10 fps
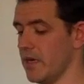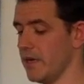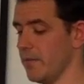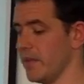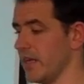
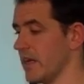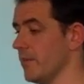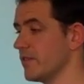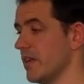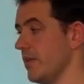um, when they
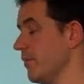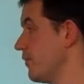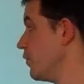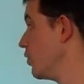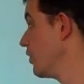come to him
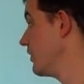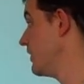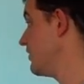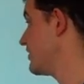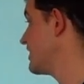for
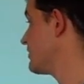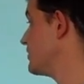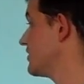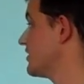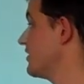their uh,
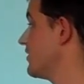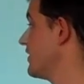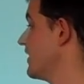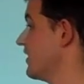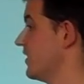assessments and stuff
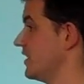like that,